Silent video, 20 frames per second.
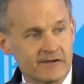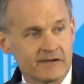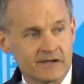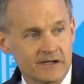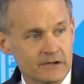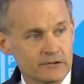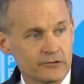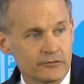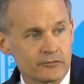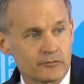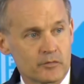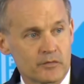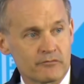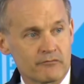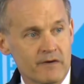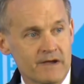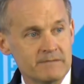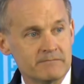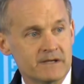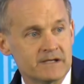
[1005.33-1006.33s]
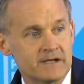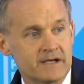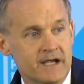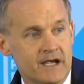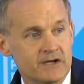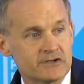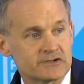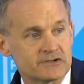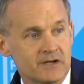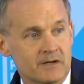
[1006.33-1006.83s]
that I learned with rate
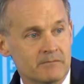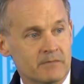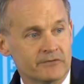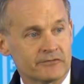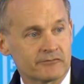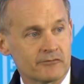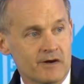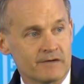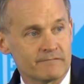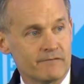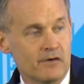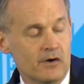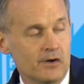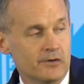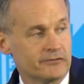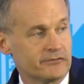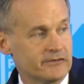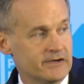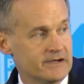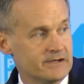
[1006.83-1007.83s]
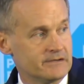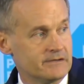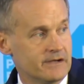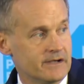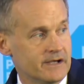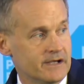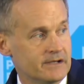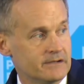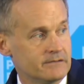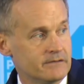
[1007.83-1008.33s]
mitigation on Muskrat Falls
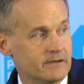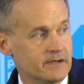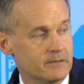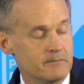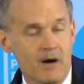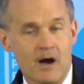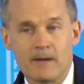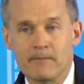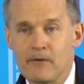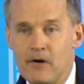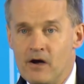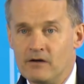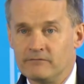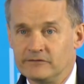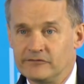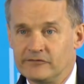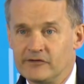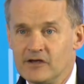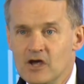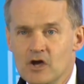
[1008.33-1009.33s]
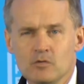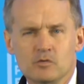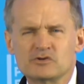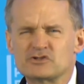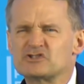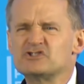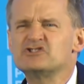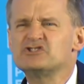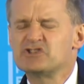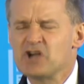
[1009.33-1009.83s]
in my province, which
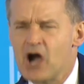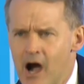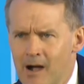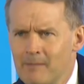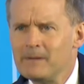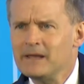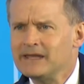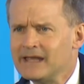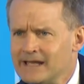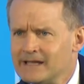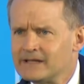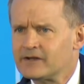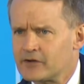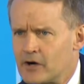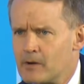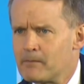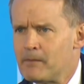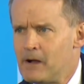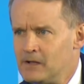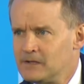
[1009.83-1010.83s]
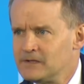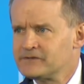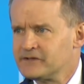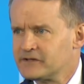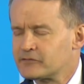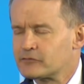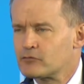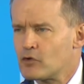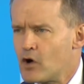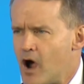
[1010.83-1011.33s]
dominated our
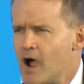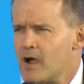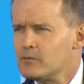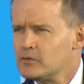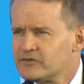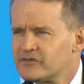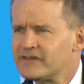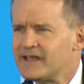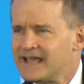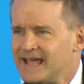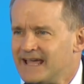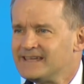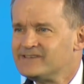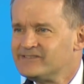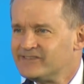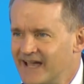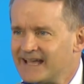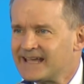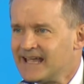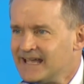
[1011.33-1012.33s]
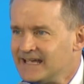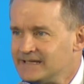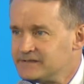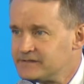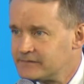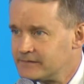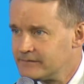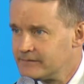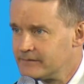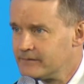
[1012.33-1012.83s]
politics for, I would say, a decade.
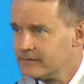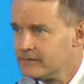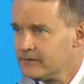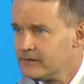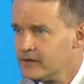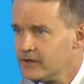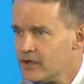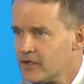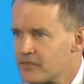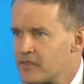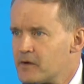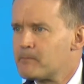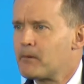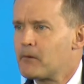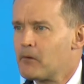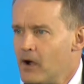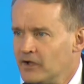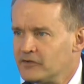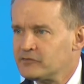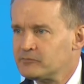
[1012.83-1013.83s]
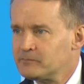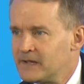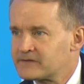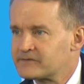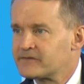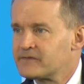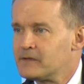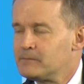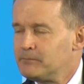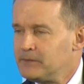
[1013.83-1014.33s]
The
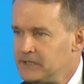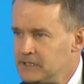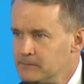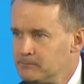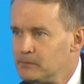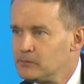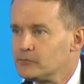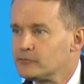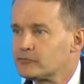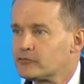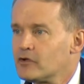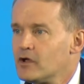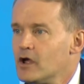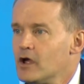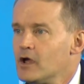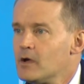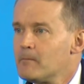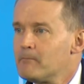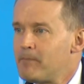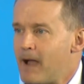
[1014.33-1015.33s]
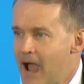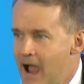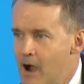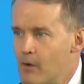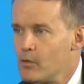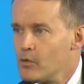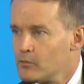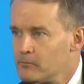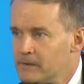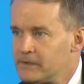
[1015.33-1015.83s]
prospect that people's
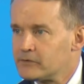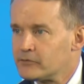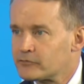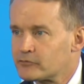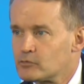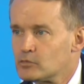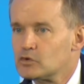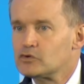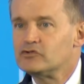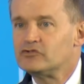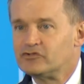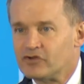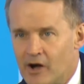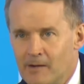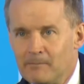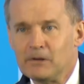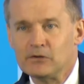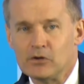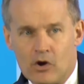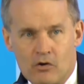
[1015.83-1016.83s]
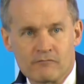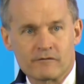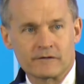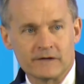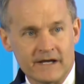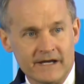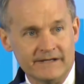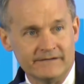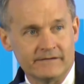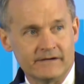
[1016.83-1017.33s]
power bills would double
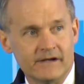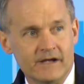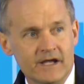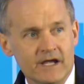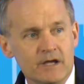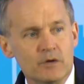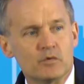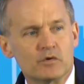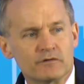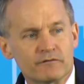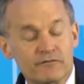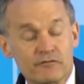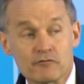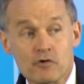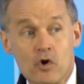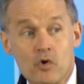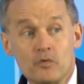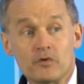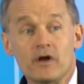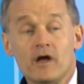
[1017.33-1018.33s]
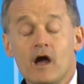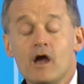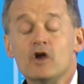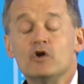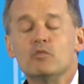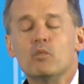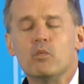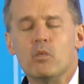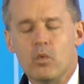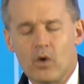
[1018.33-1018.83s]
overnight. It would have thrown
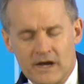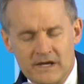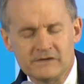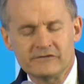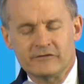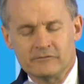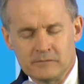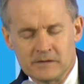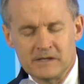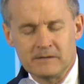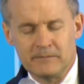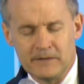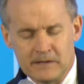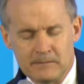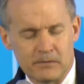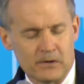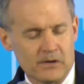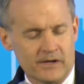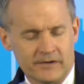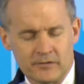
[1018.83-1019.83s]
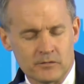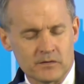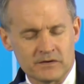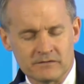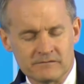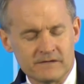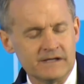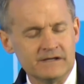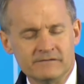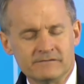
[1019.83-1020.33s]
way too many people, I don't want
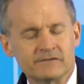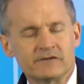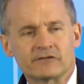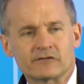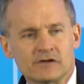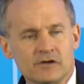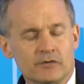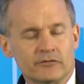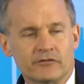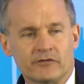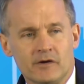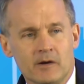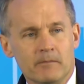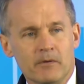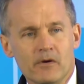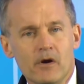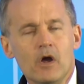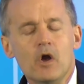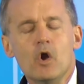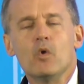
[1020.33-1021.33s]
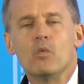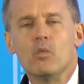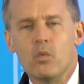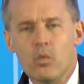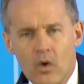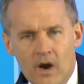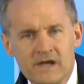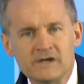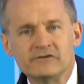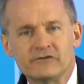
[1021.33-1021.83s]
to even disclose the number,
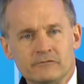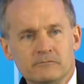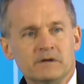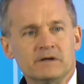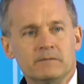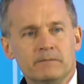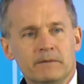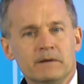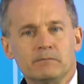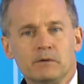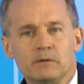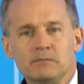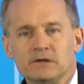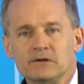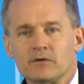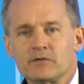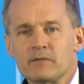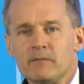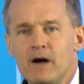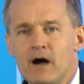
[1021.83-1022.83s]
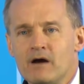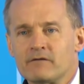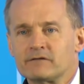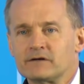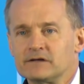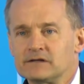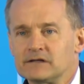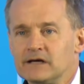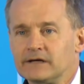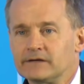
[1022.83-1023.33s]
way too many people below the
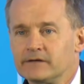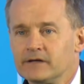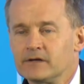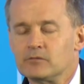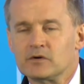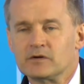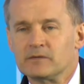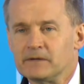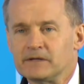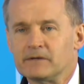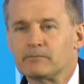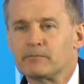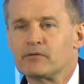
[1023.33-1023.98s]
poverty line. It would have been